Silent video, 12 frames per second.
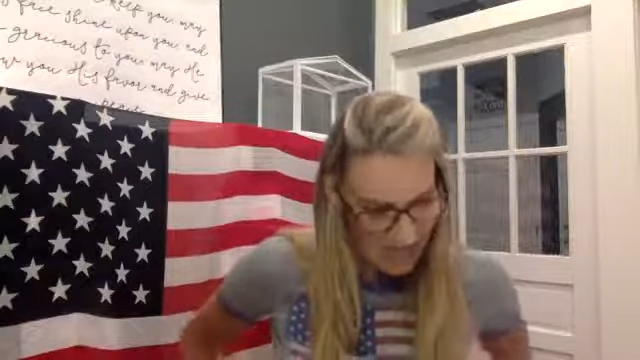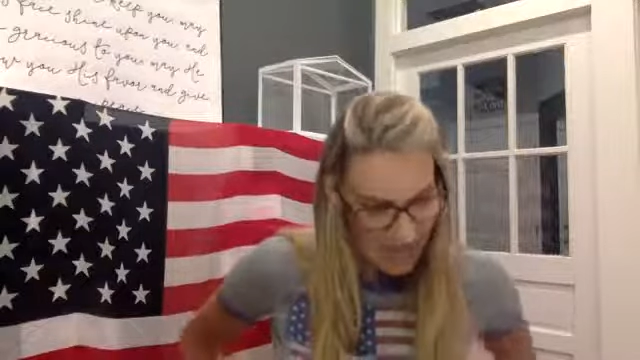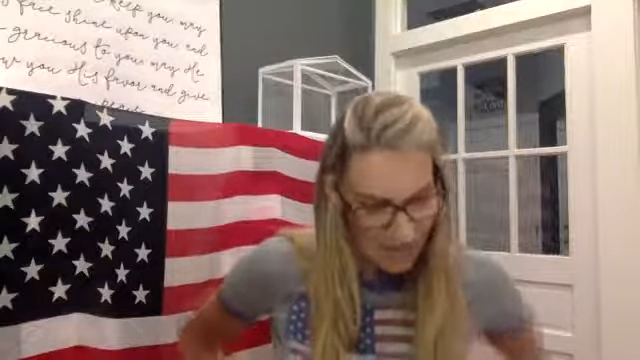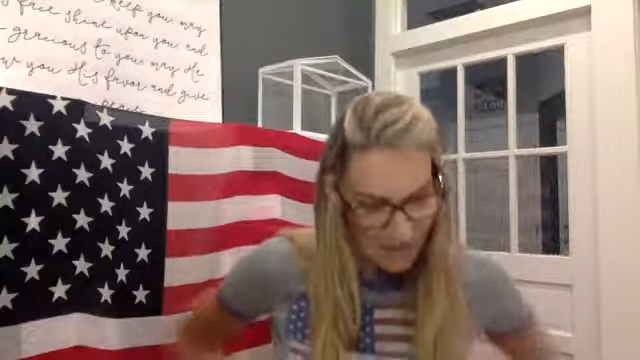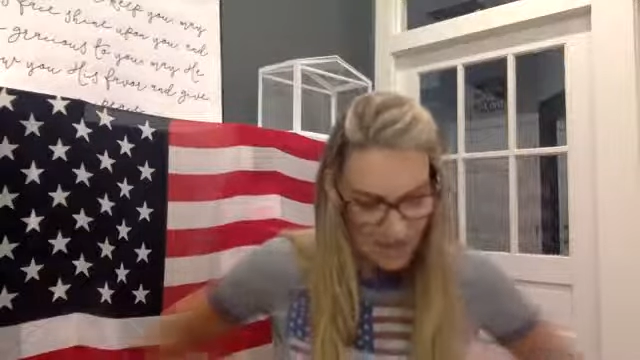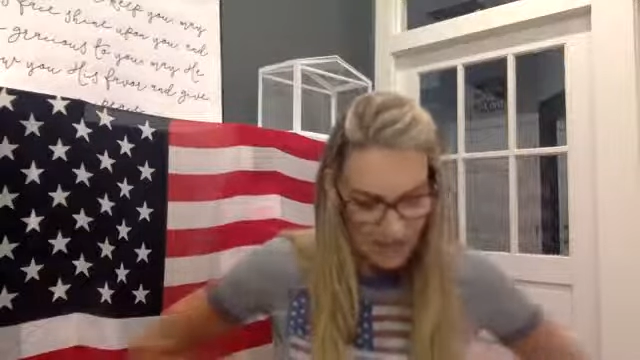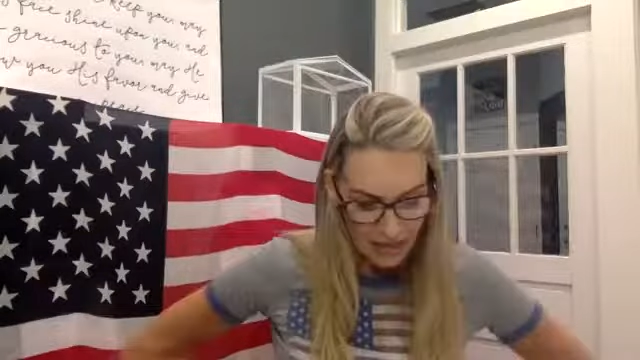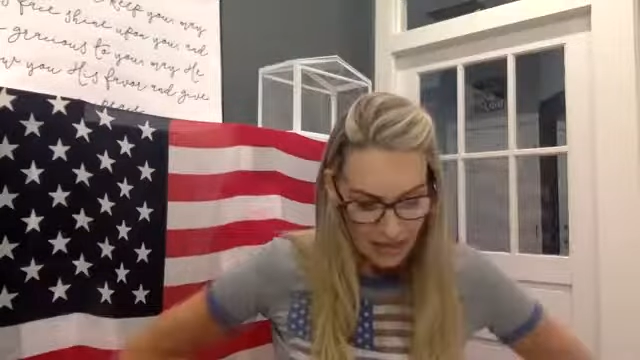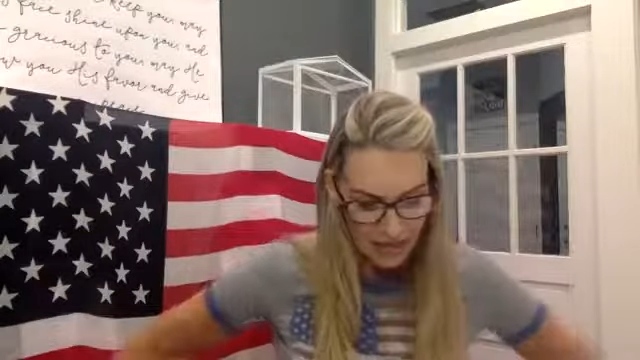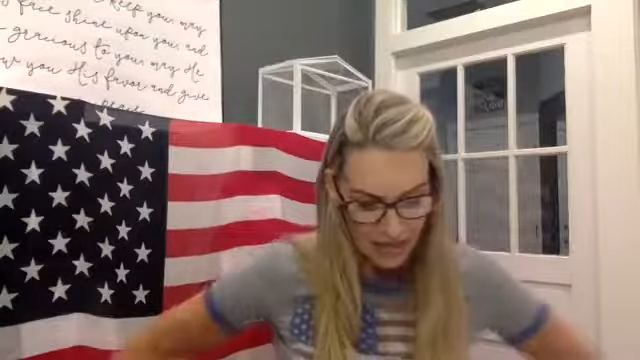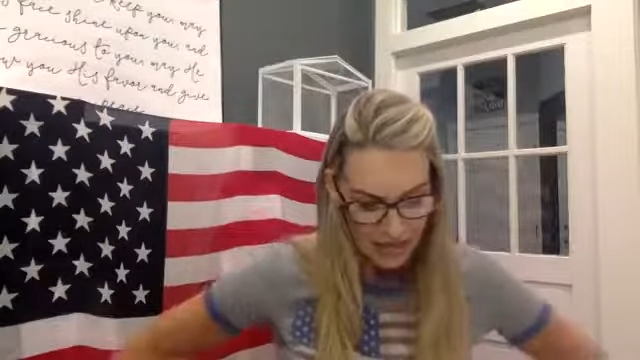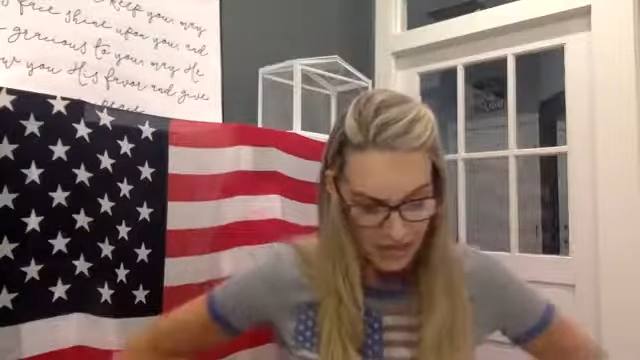Every now
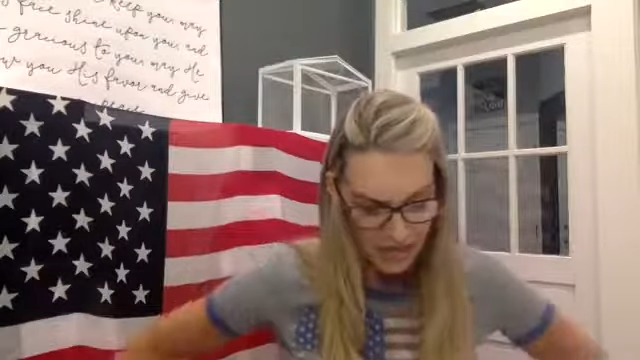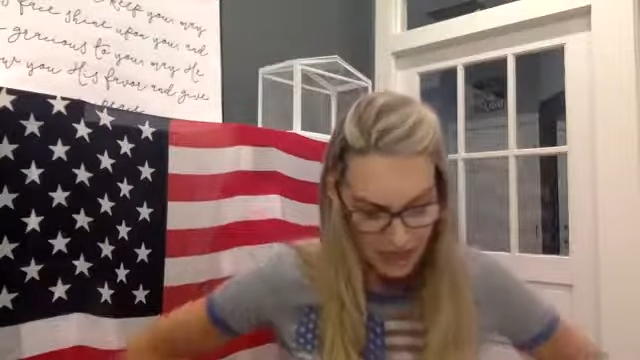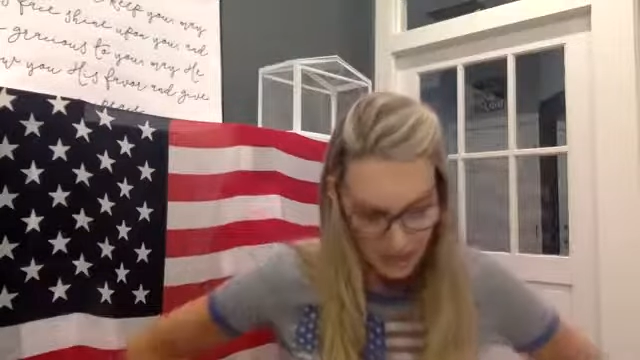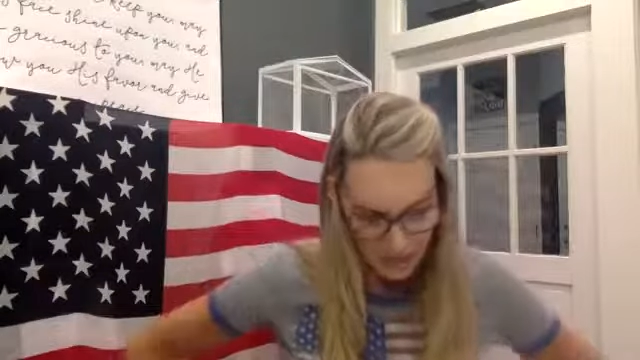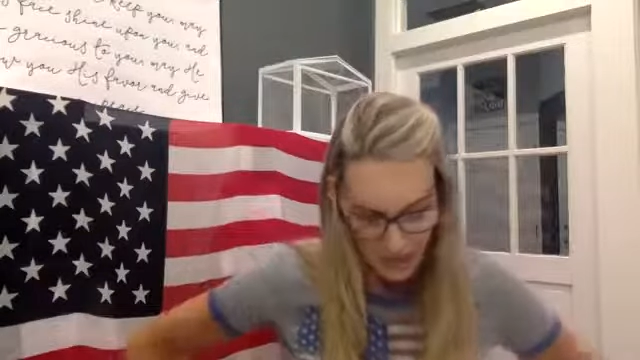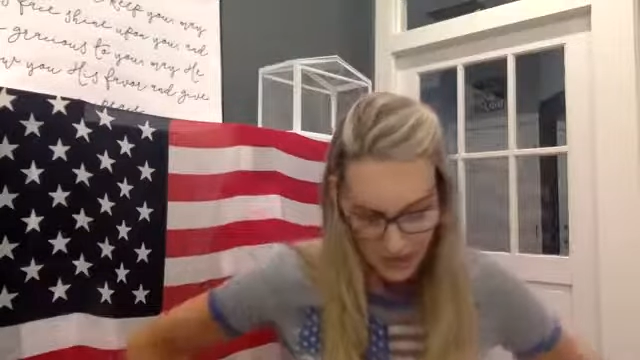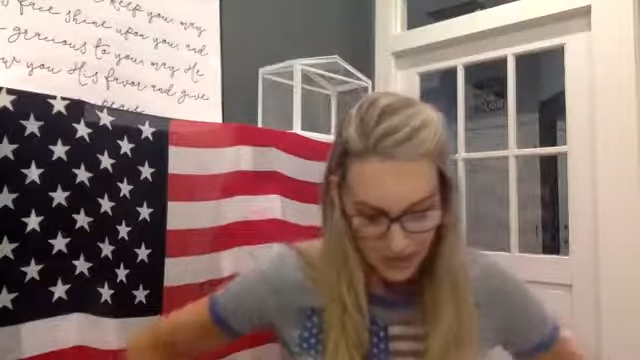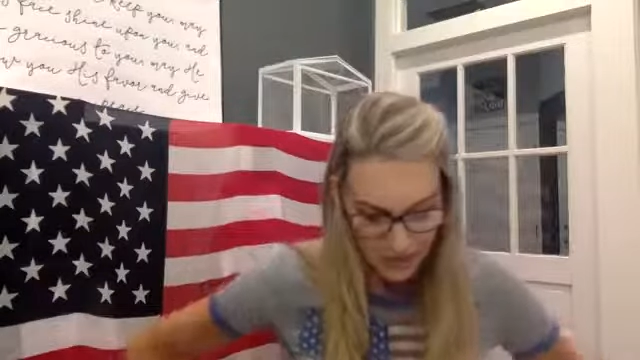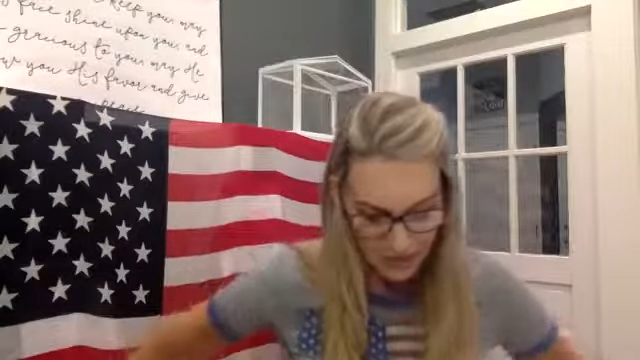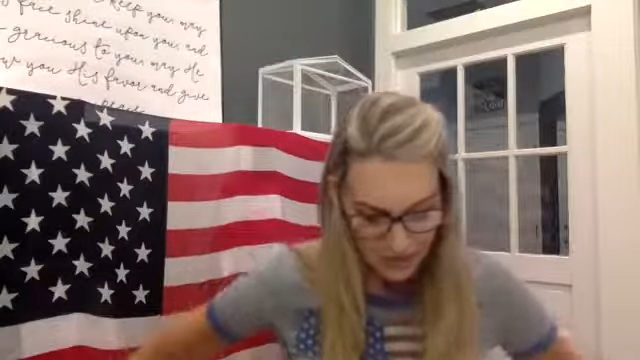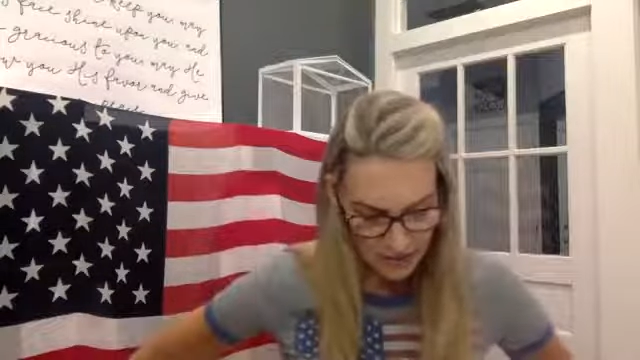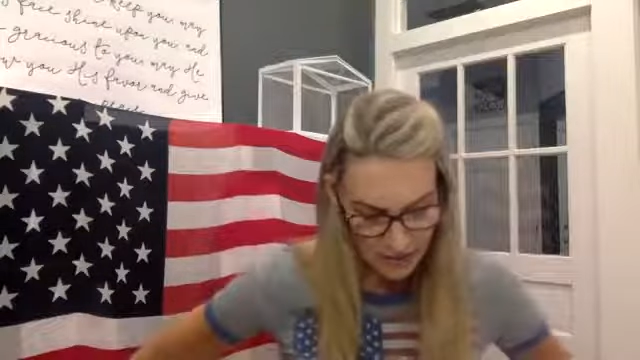and then, Emma and
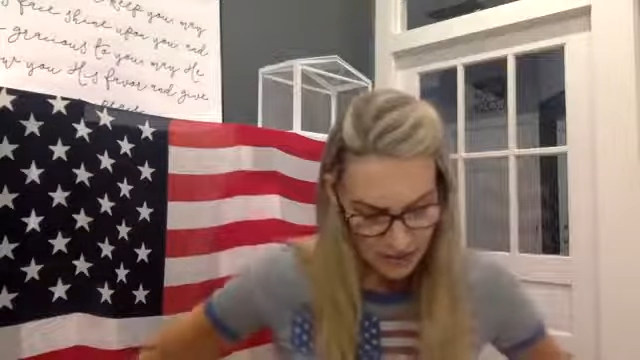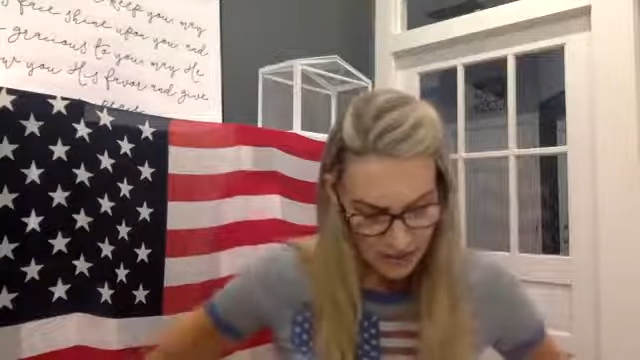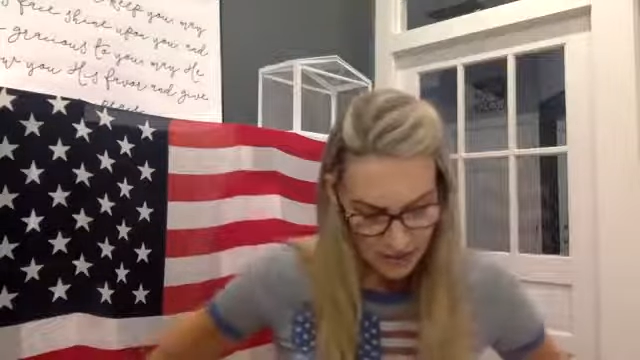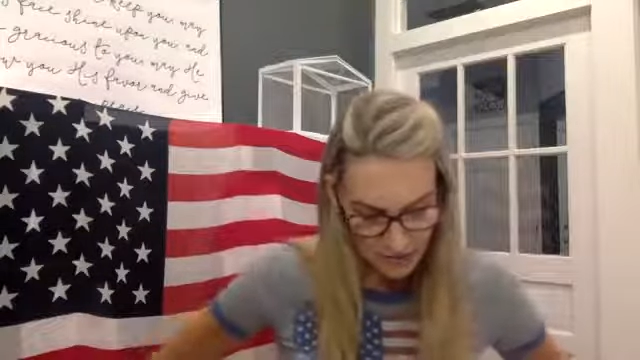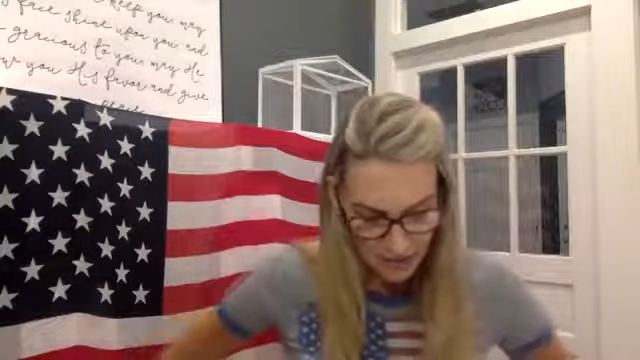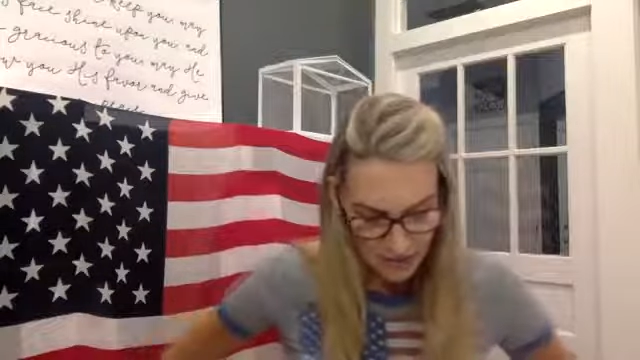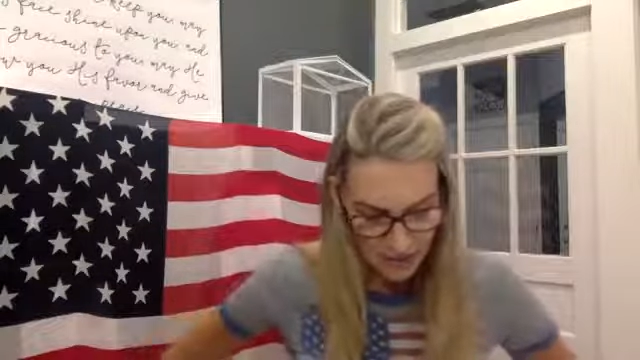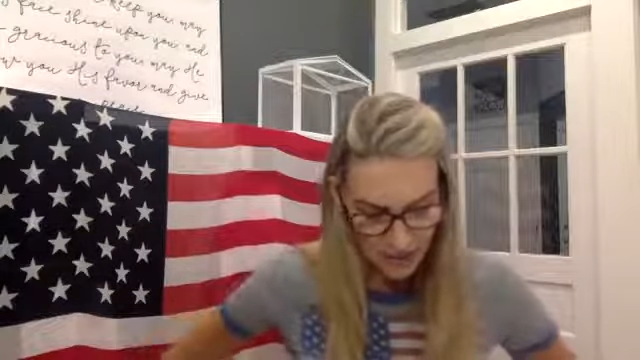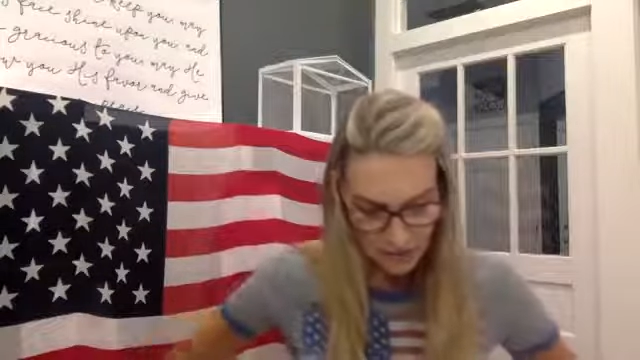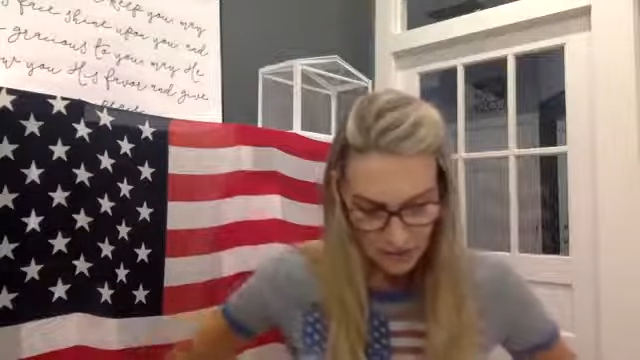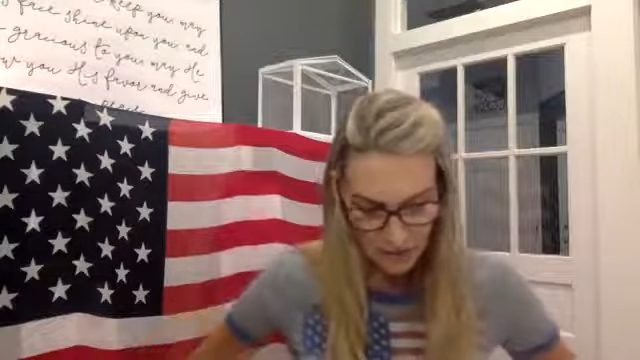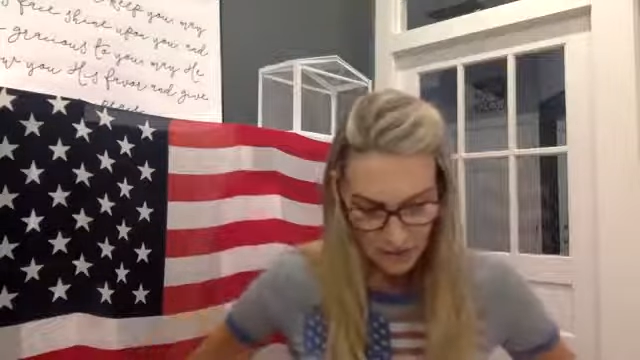Harold stopped by the
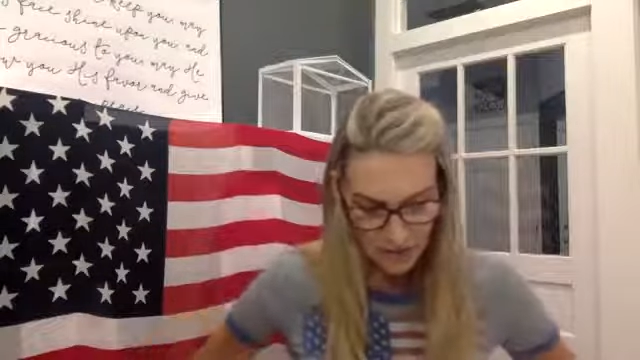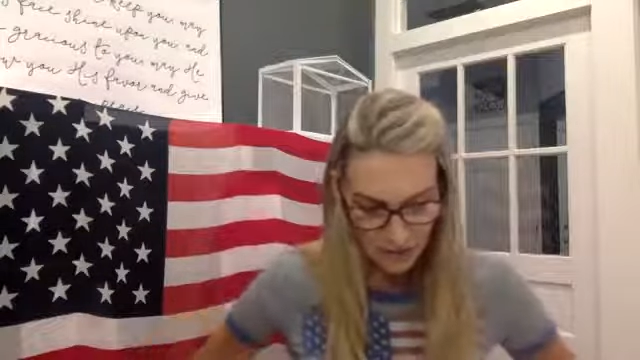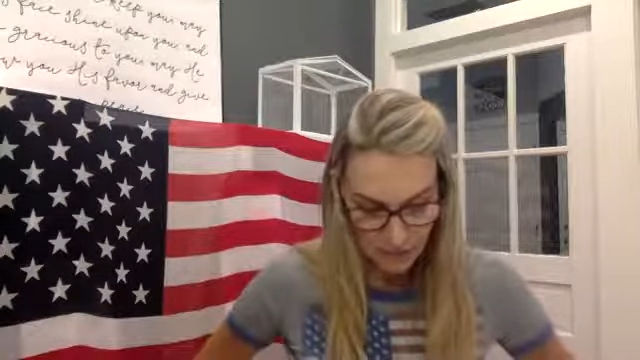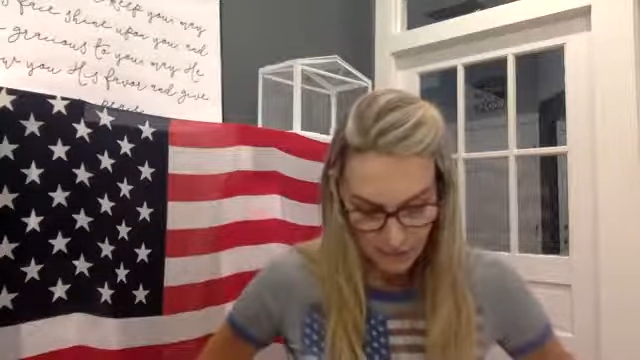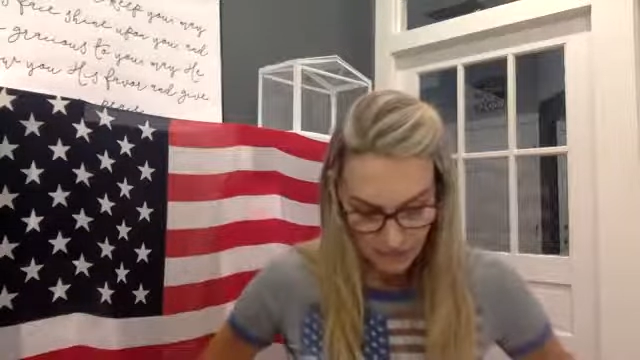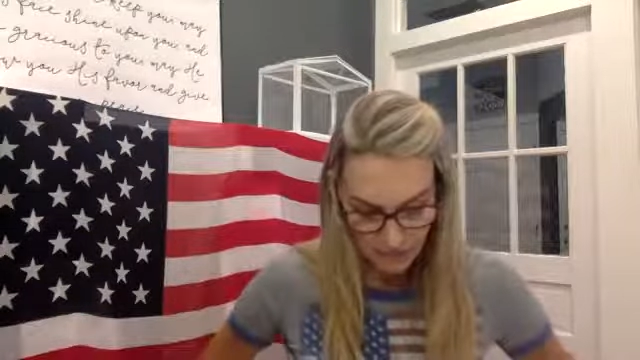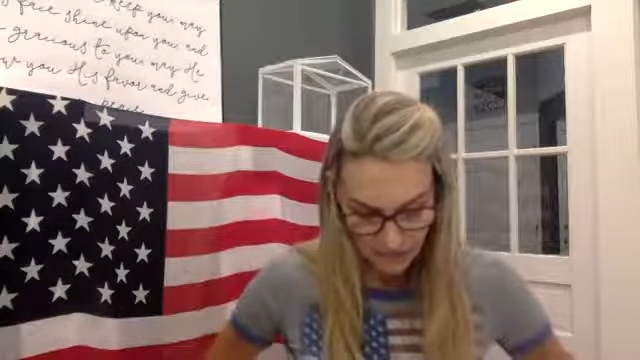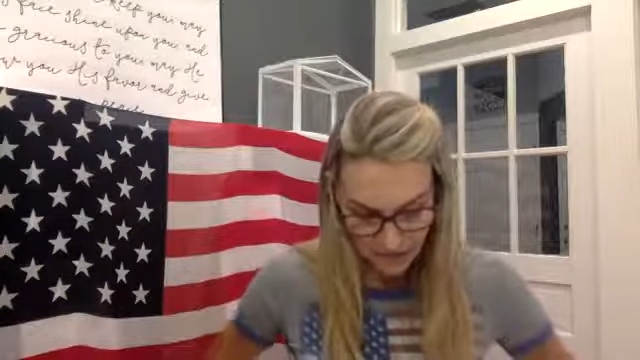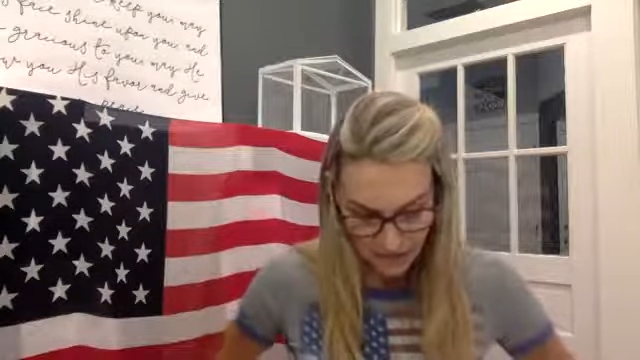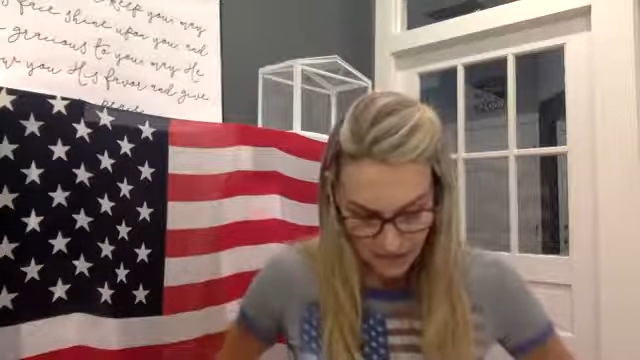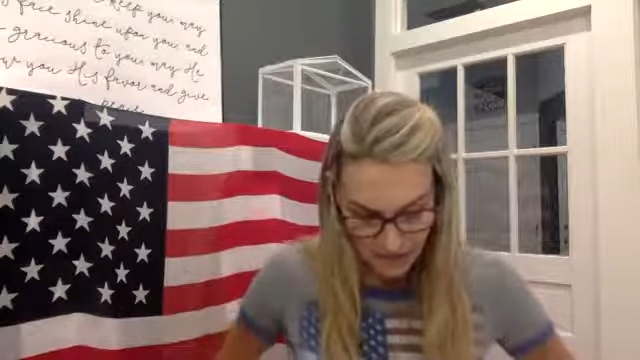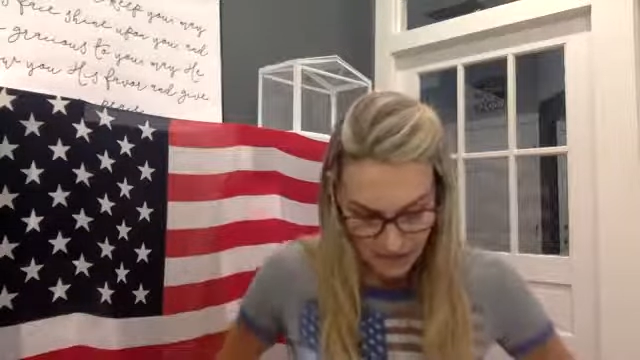farm to mend a fence,